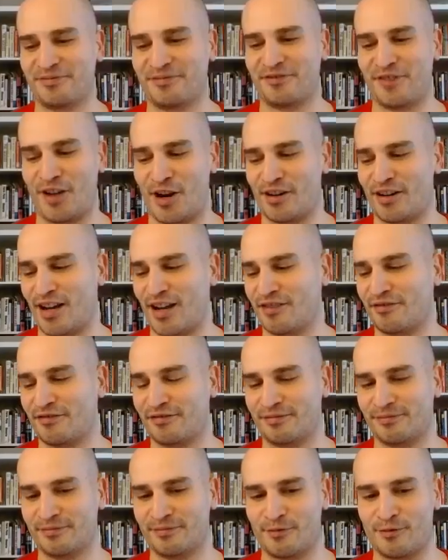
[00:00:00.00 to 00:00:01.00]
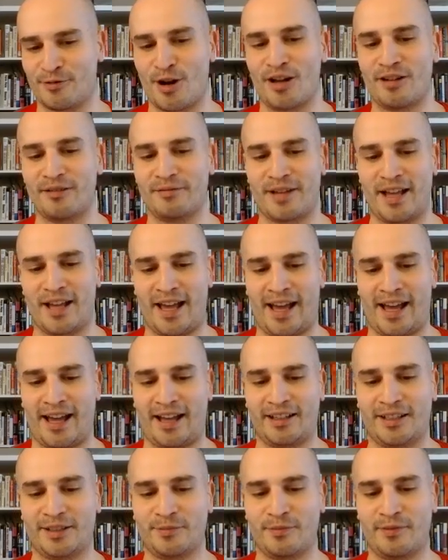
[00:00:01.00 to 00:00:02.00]
fair enough. Well,
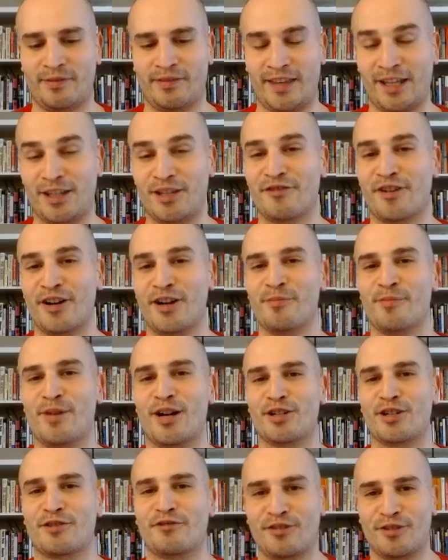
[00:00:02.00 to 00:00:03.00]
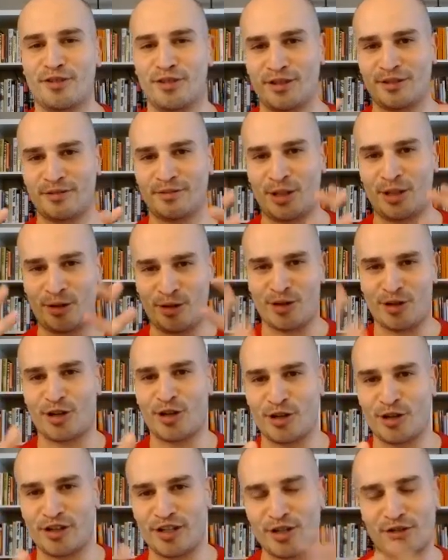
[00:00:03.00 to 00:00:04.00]
uh, thank you very much for you know your
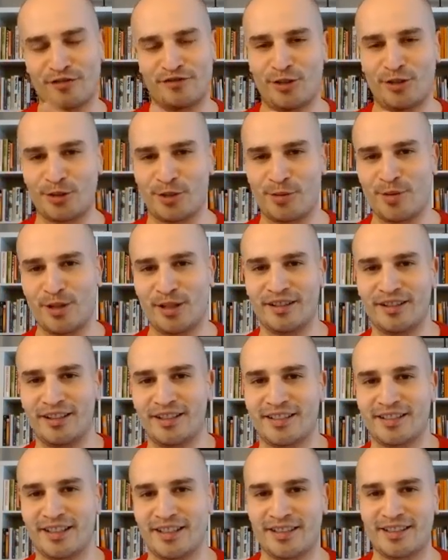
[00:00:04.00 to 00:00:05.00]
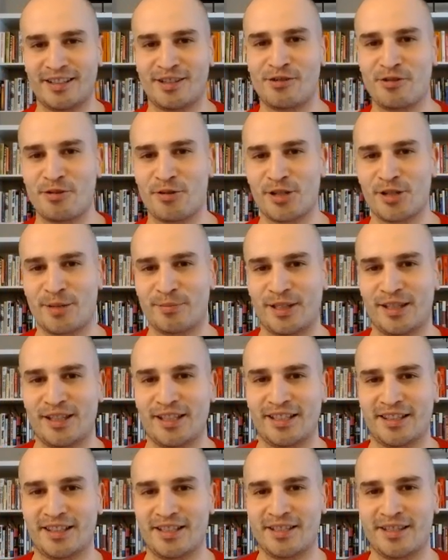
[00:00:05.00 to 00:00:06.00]
courage and vulnerability to to do something
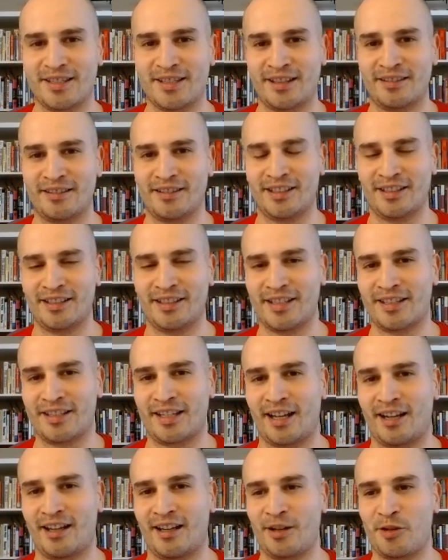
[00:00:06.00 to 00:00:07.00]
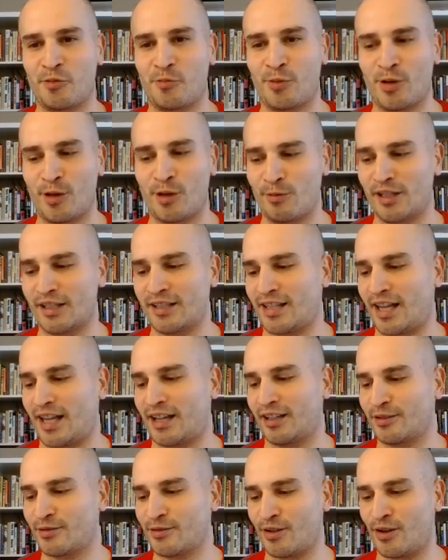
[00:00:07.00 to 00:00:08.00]
like this in, in this kind of public mm-hmm.
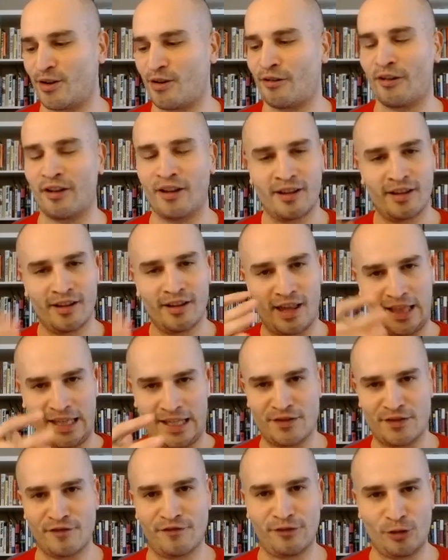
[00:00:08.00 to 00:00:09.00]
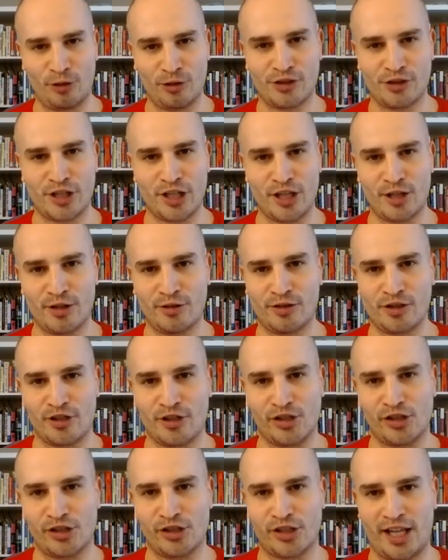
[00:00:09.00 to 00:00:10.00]
setting. So I'm leave the floor to you to
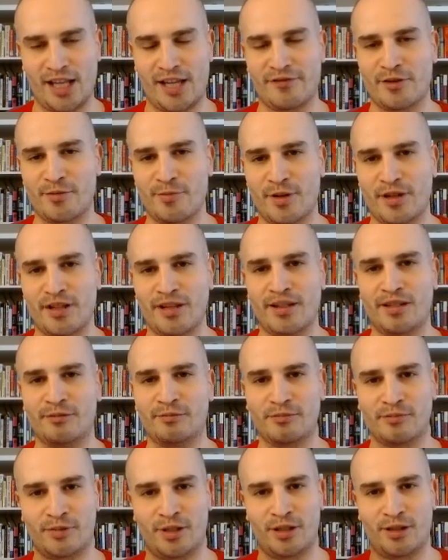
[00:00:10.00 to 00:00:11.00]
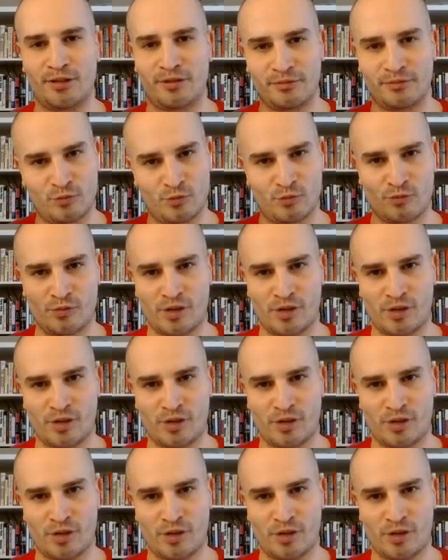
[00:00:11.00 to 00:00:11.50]
just tell everybody you know